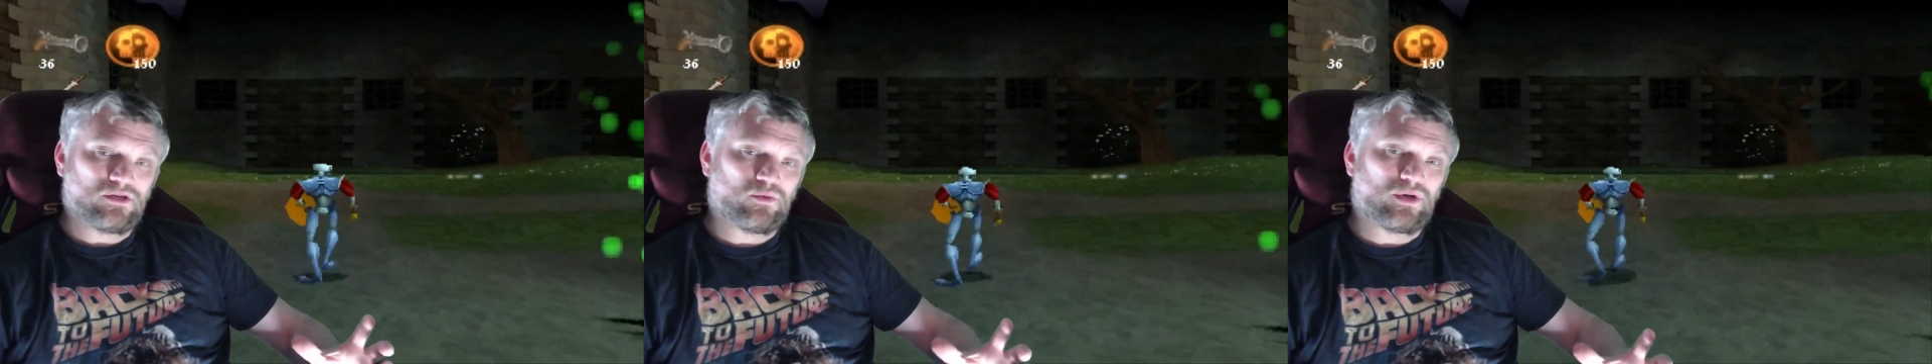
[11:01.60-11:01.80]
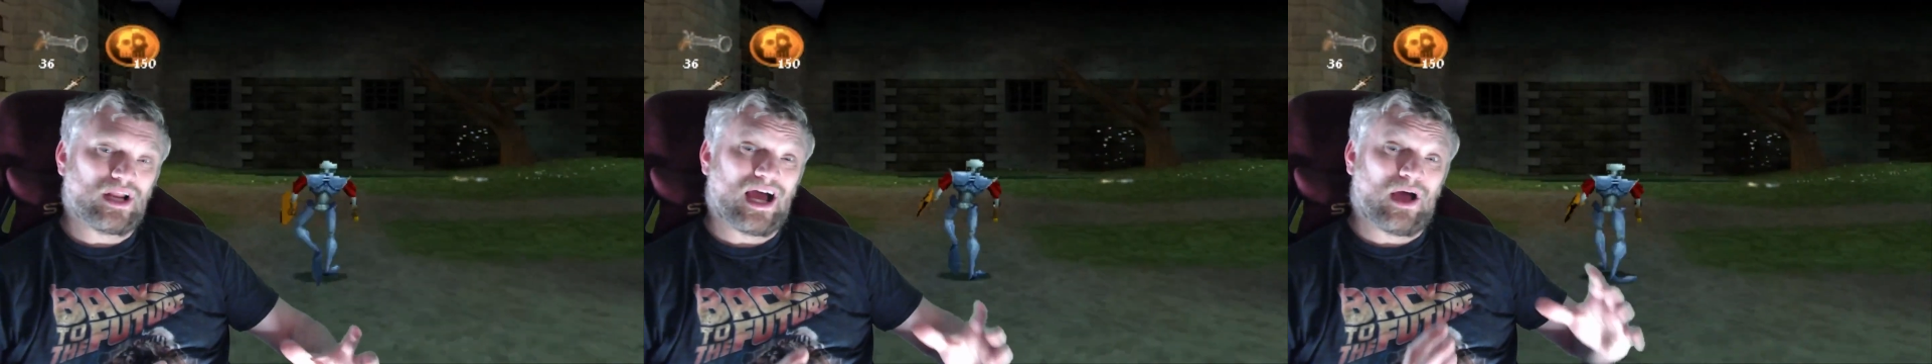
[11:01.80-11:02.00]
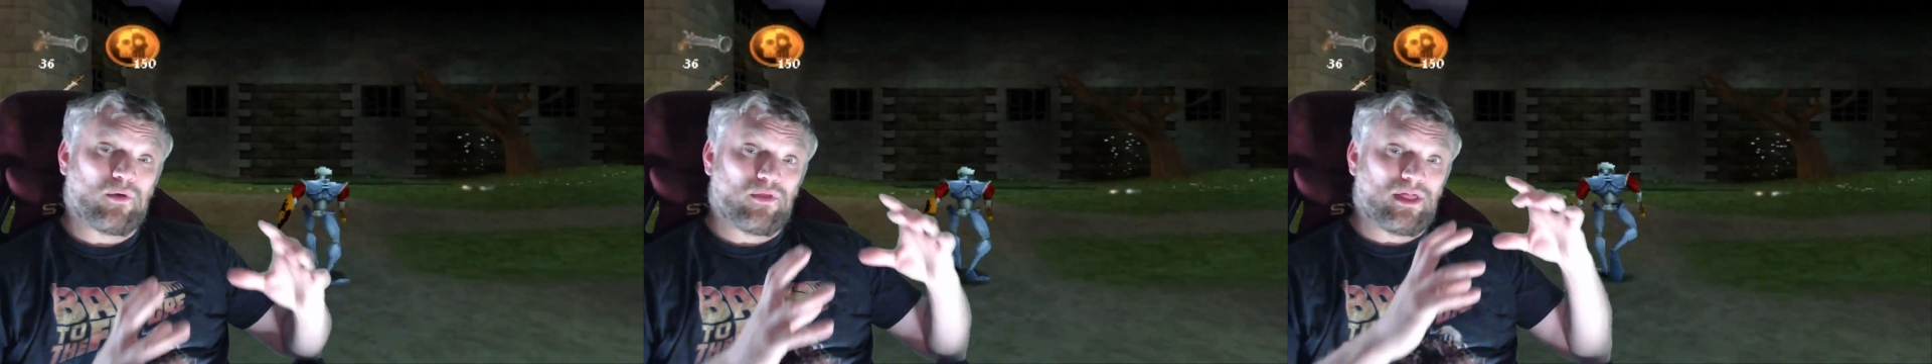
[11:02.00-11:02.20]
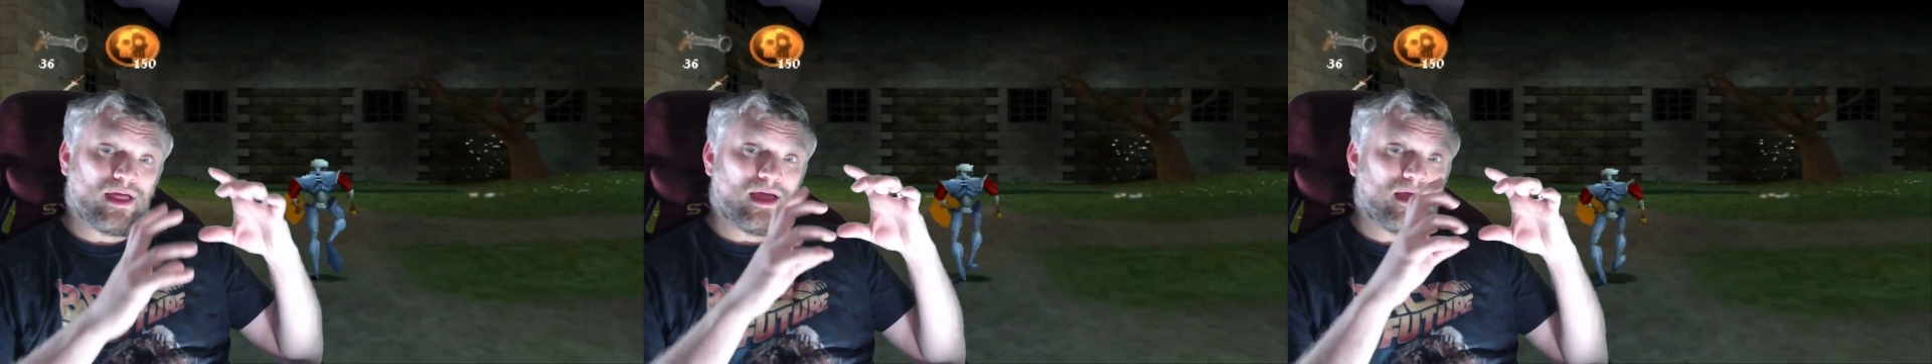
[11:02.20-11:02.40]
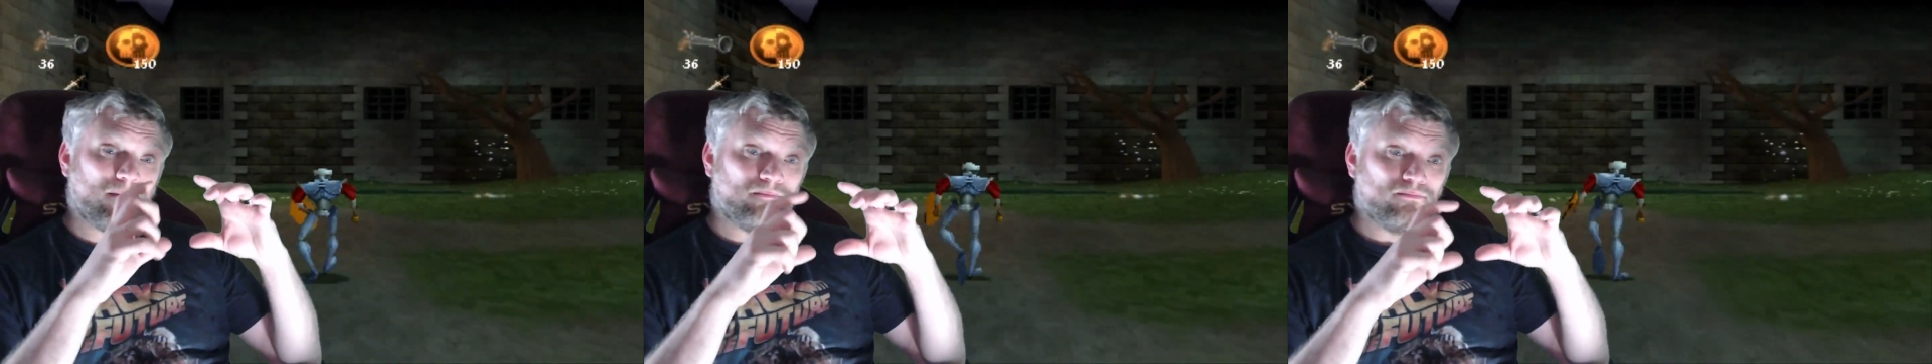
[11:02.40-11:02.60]
1 out
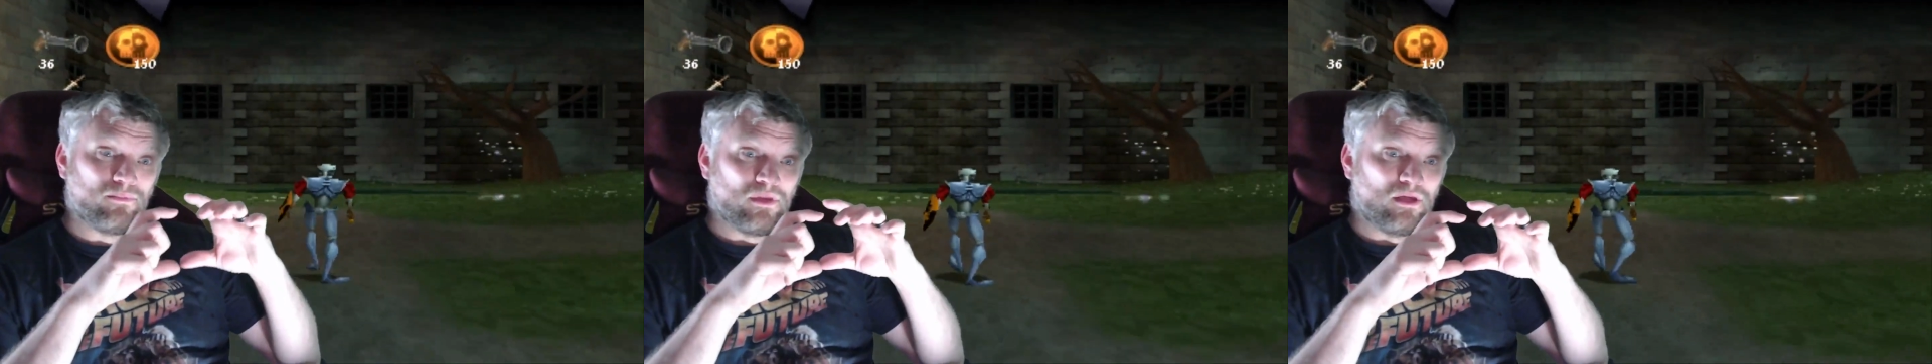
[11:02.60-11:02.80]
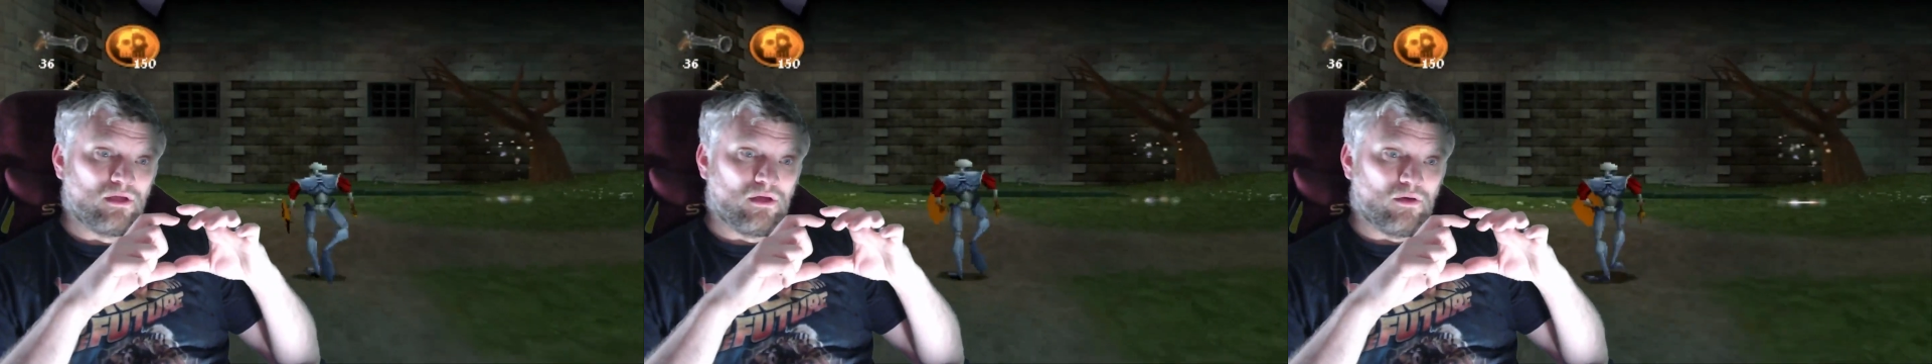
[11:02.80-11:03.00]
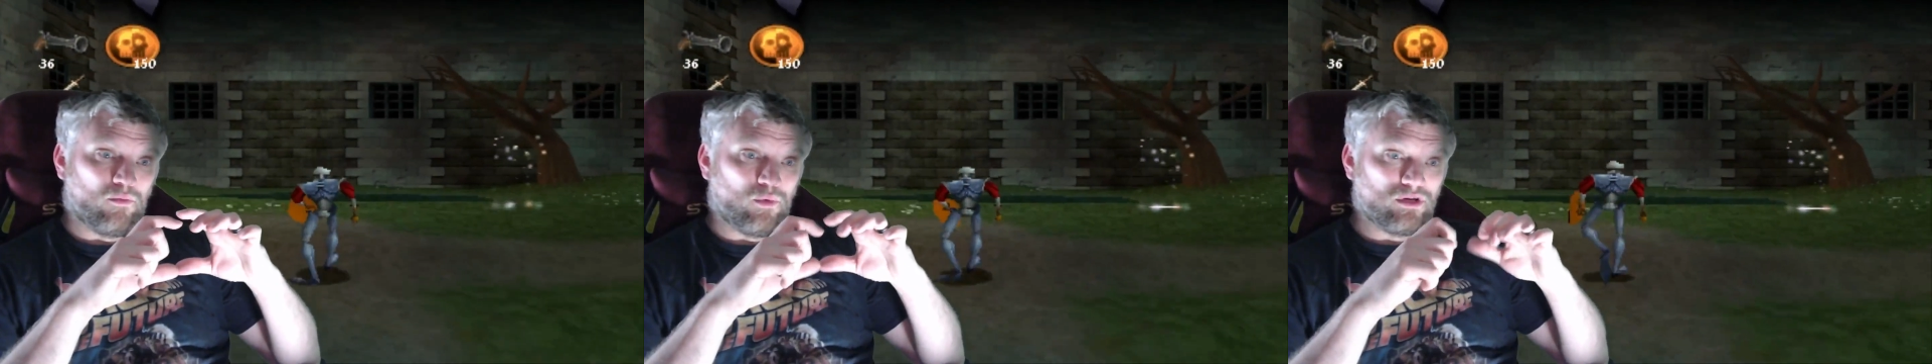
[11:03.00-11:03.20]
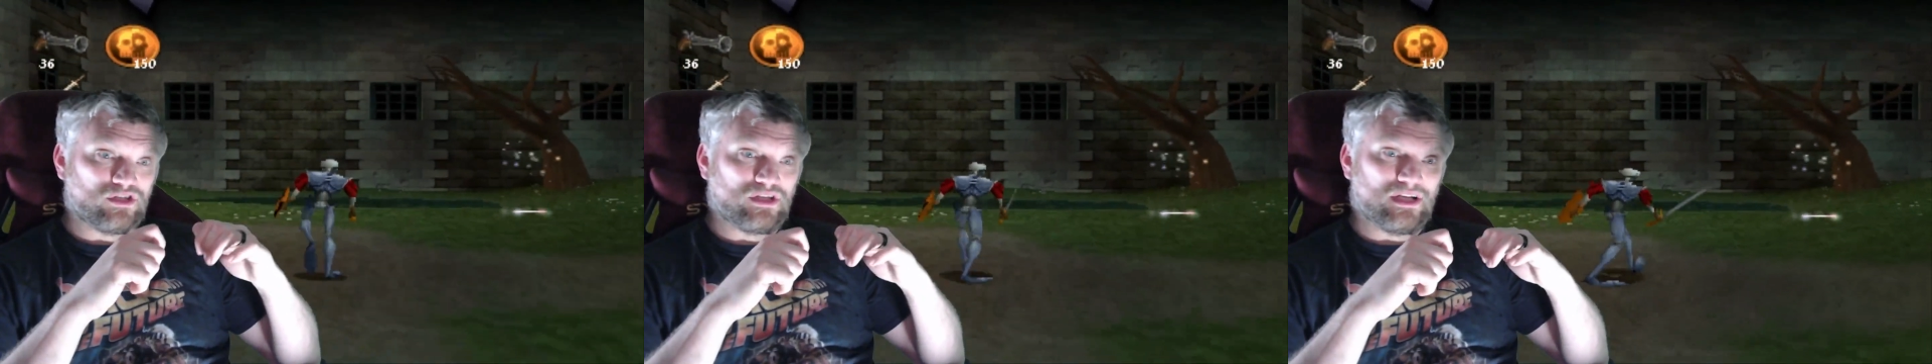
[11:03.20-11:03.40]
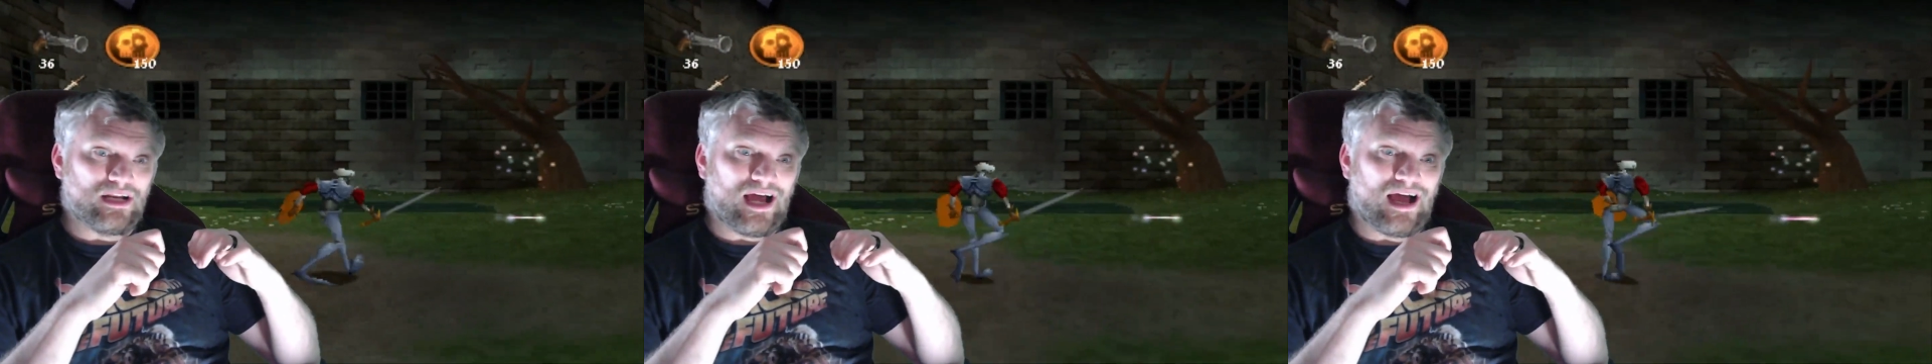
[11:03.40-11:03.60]
there which
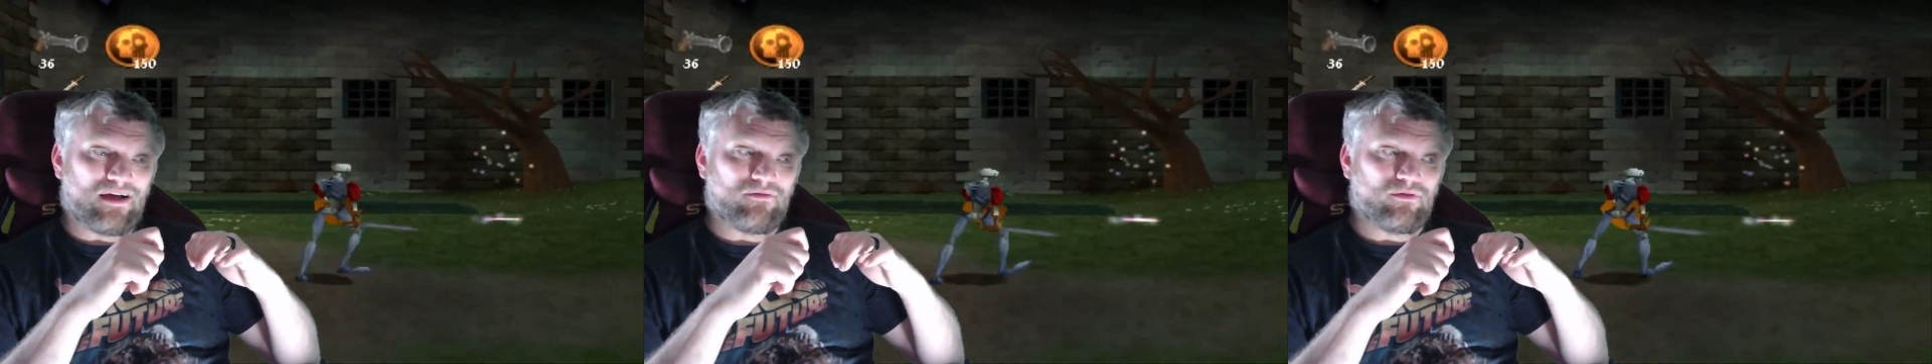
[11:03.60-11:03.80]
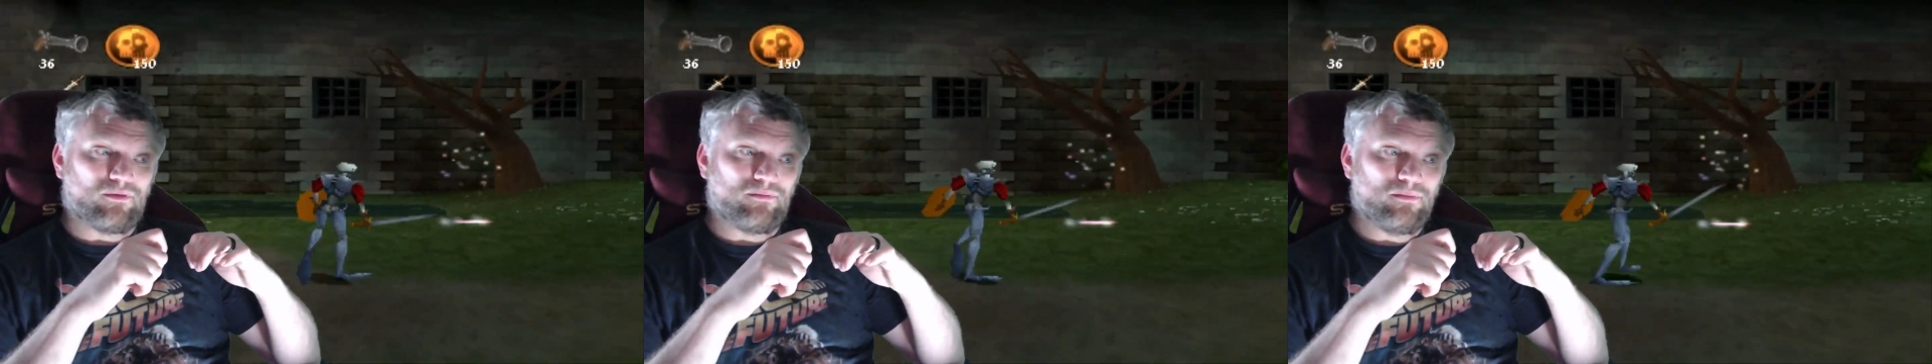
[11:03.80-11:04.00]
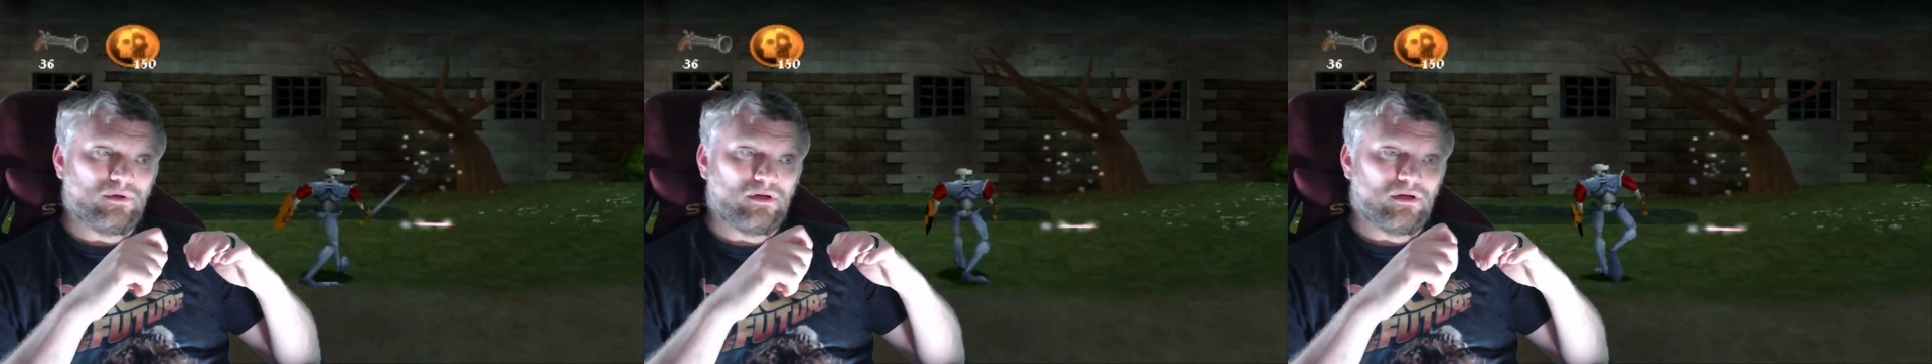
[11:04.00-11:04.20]
didn't have them,